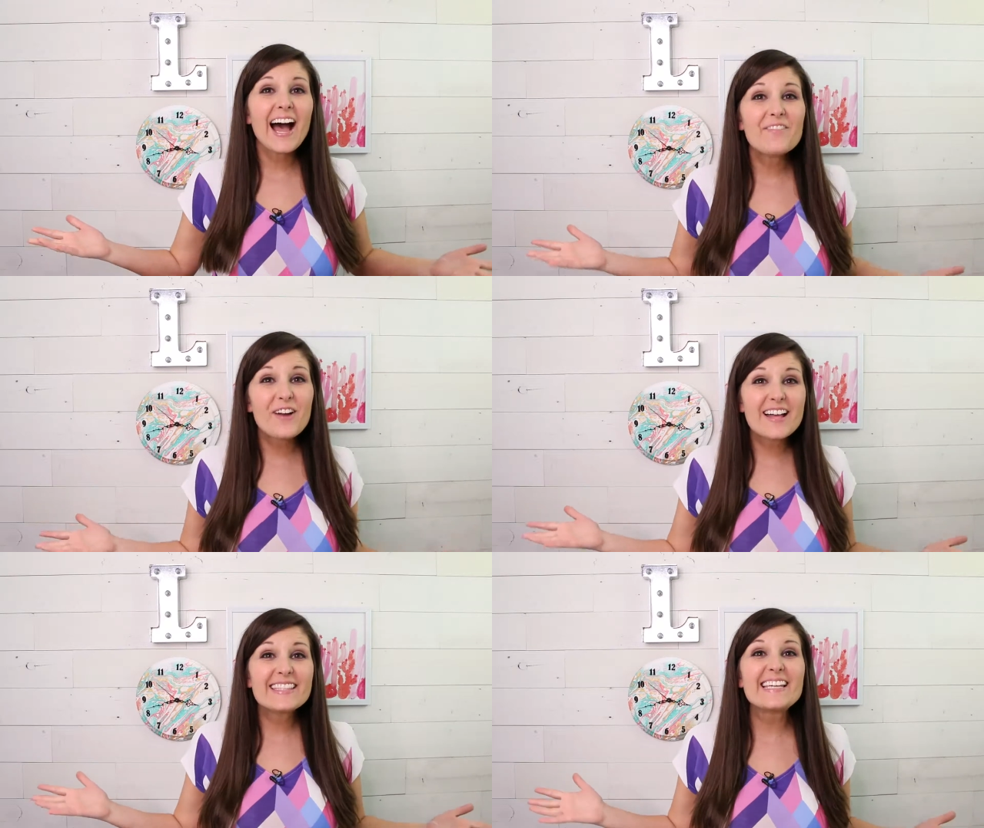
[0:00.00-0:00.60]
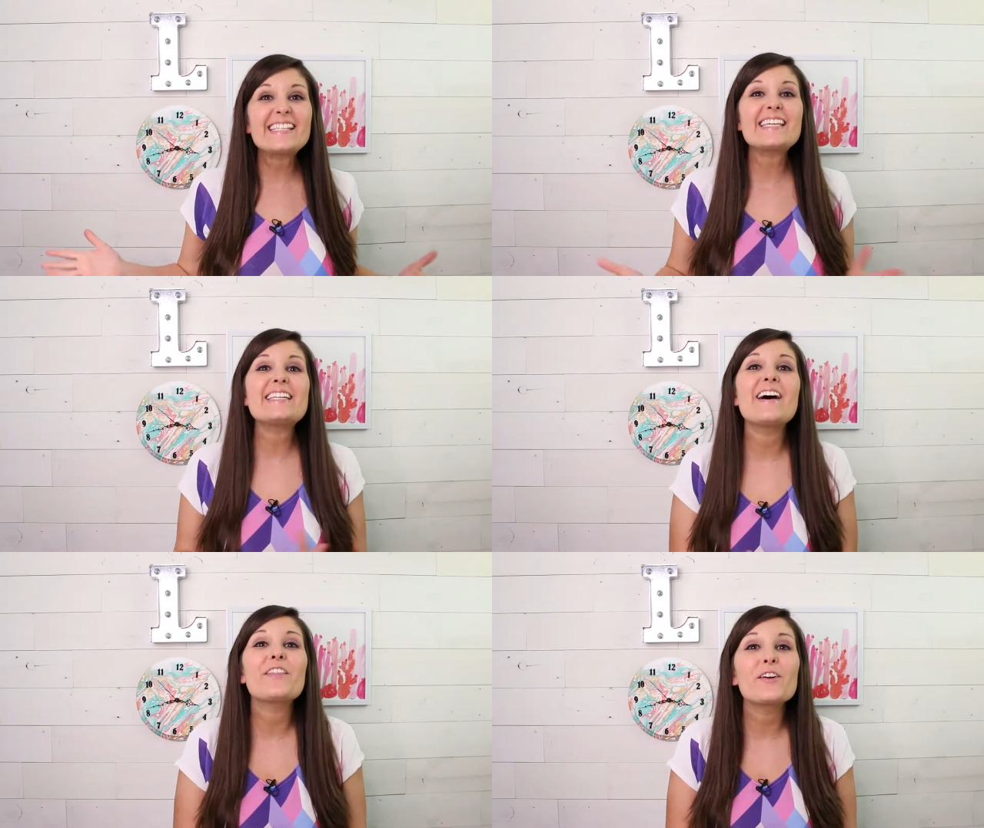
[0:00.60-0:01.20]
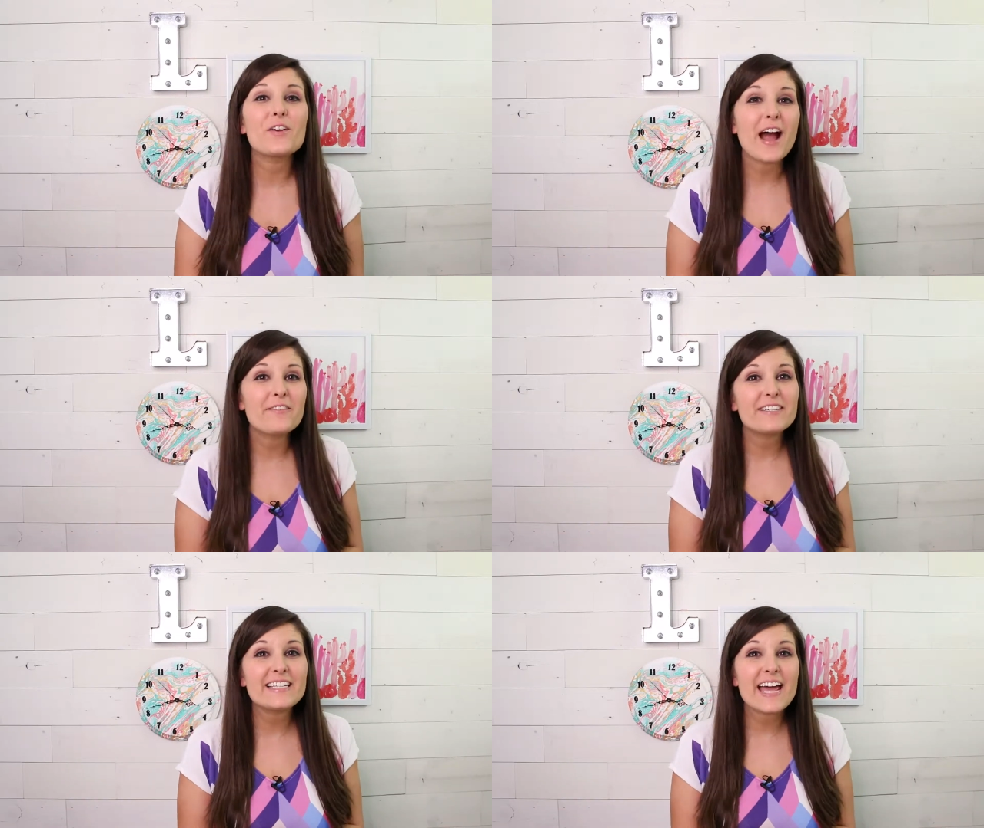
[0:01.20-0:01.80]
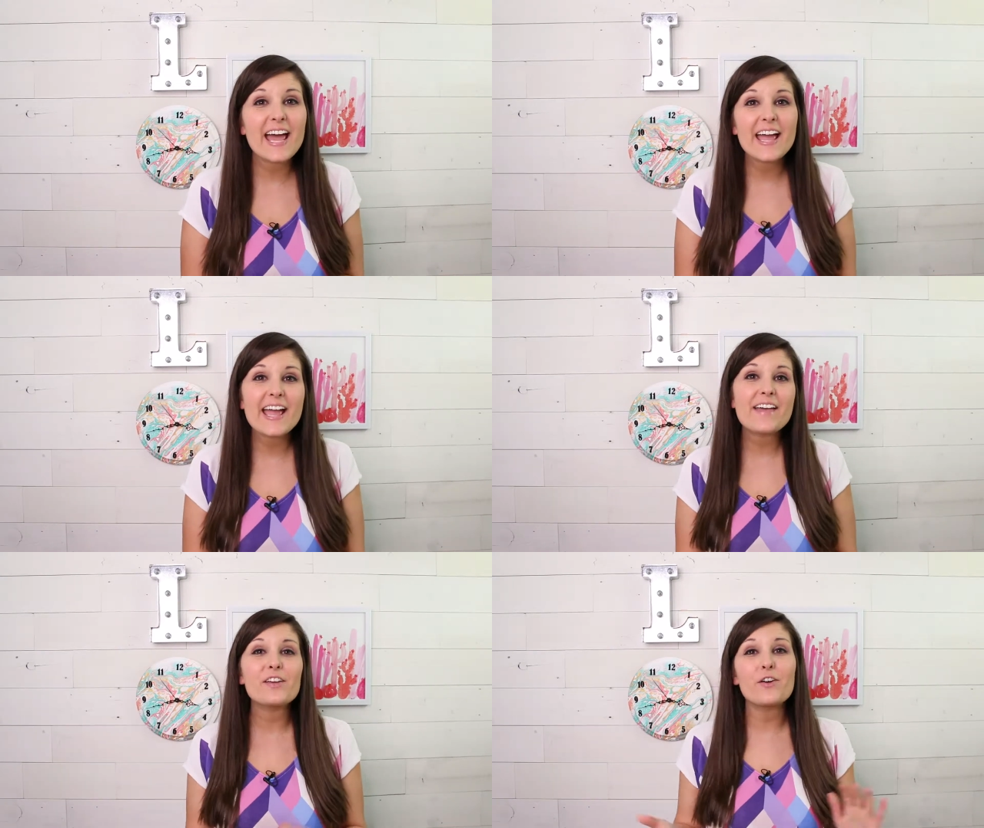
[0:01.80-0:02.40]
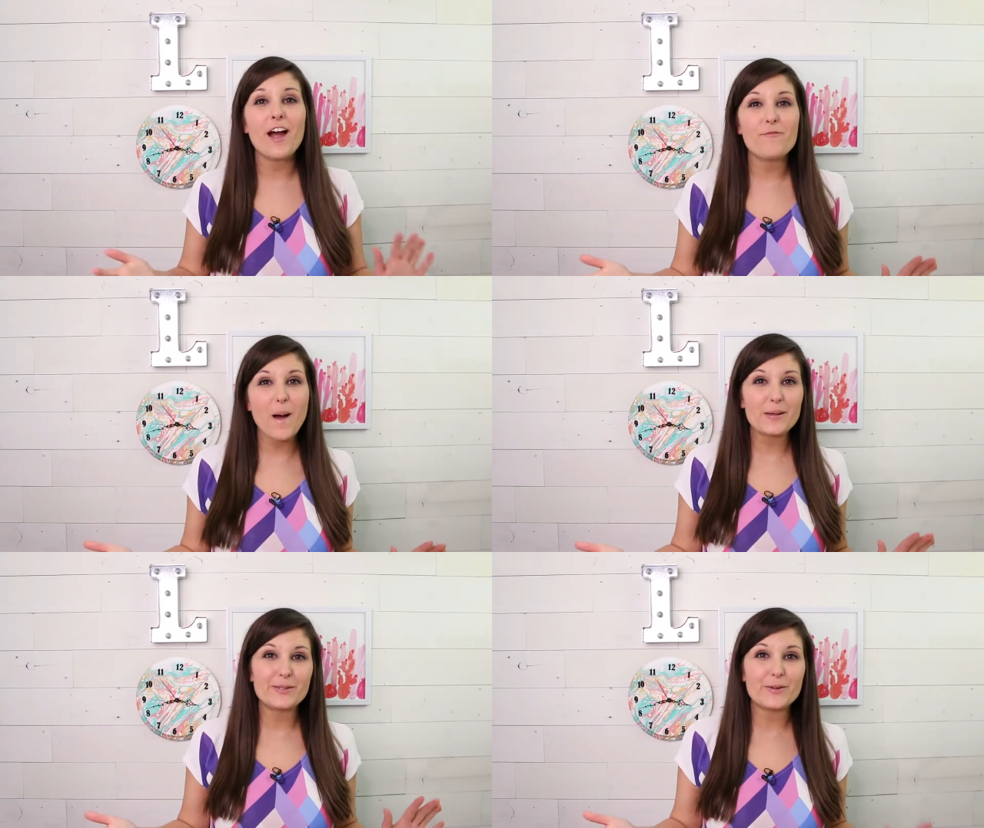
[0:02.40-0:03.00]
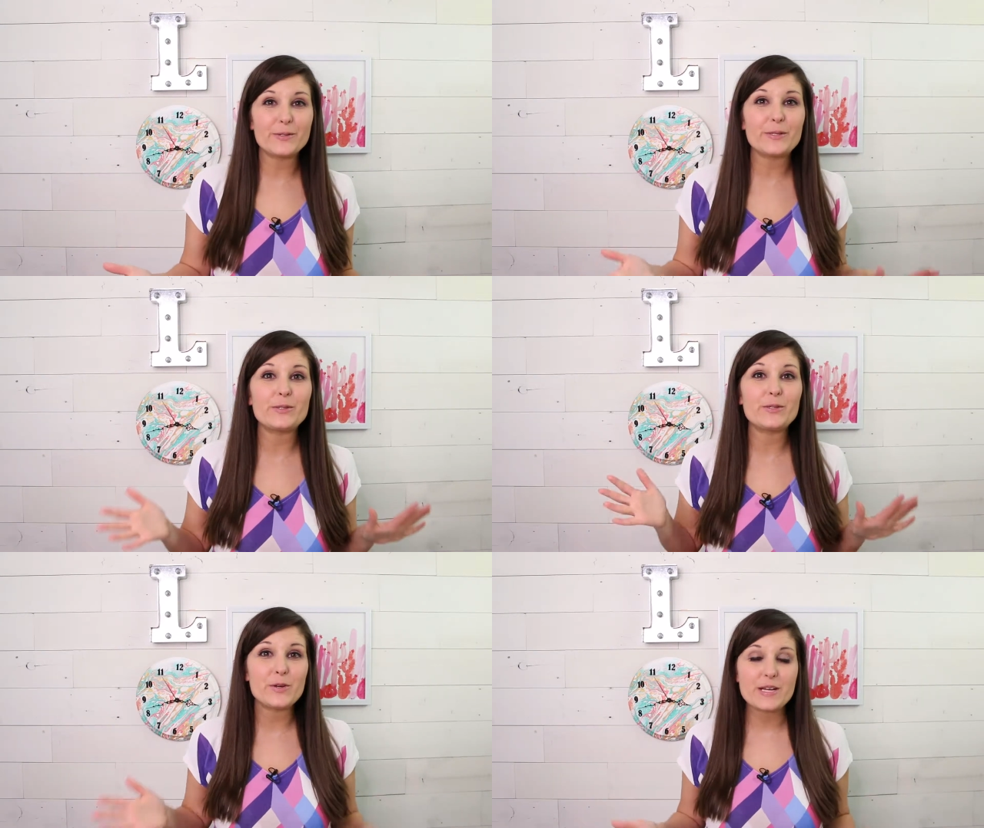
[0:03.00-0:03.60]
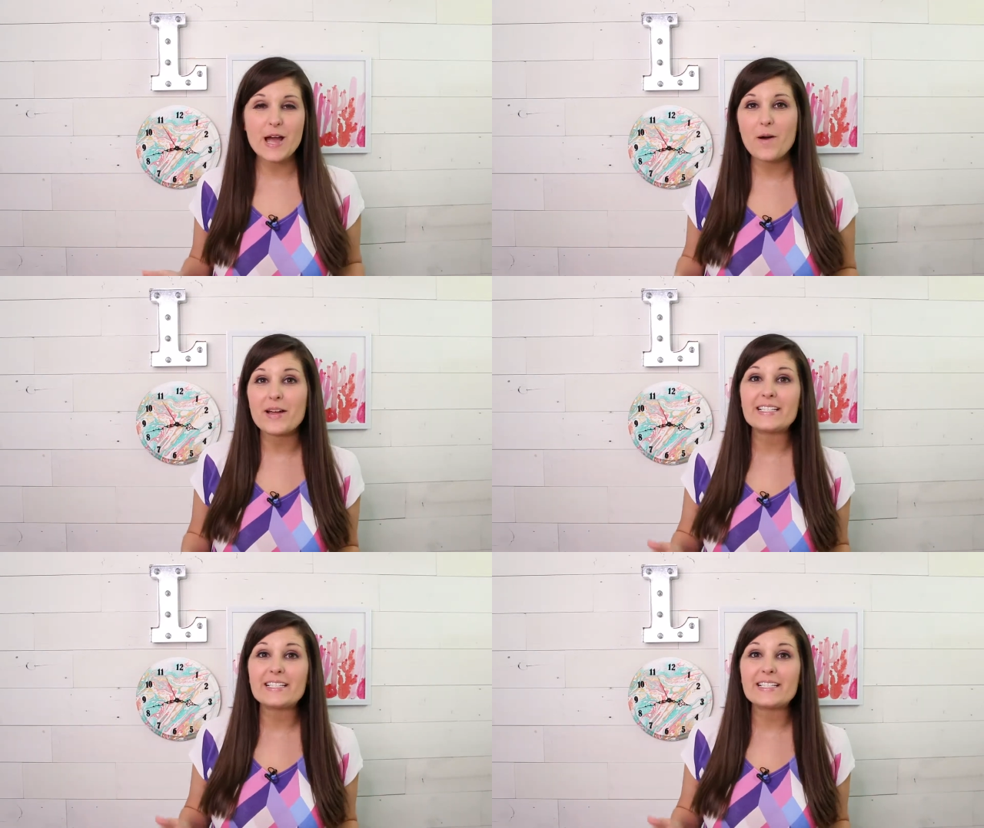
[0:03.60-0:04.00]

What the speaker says: Hi friends, it's another crafty day in the Craftbox Girls studio,